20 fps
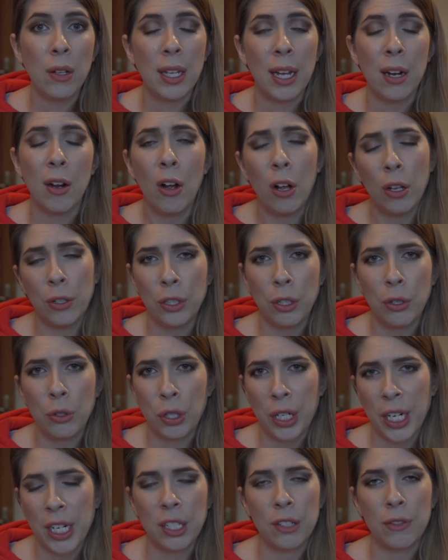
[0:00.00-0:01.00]
that also
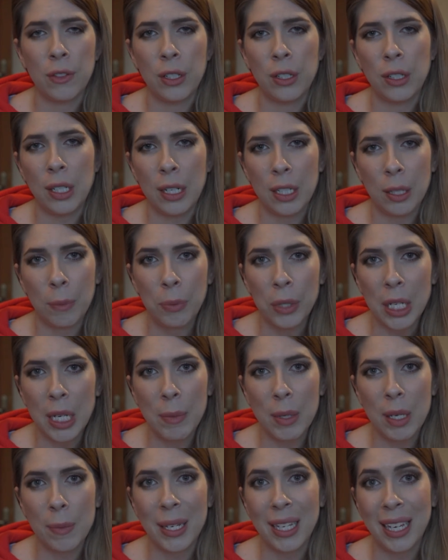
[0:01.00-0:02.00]
transfers as a
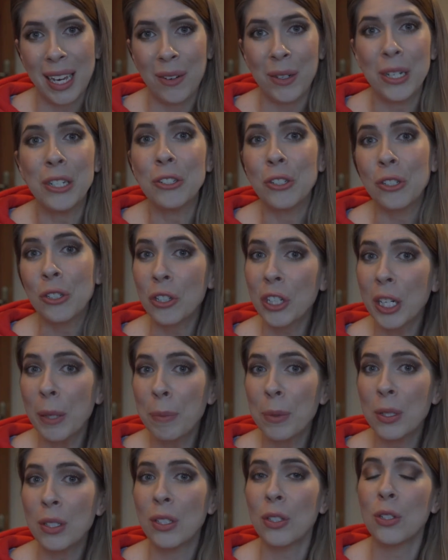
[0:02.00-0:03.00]
premium account in
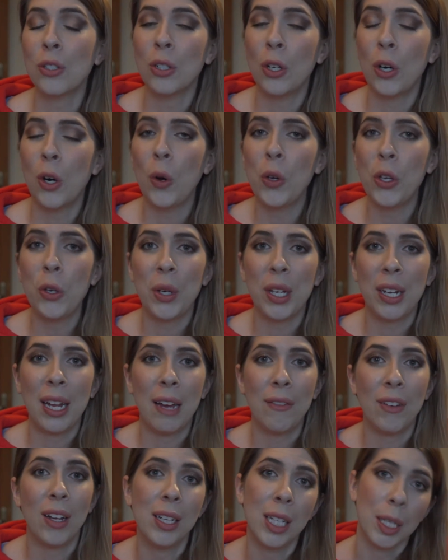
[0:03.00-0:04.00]
Scripts, so you can
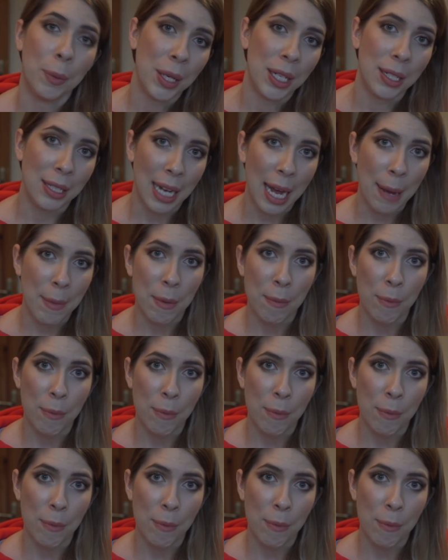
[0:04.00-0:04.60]
have unlimited time in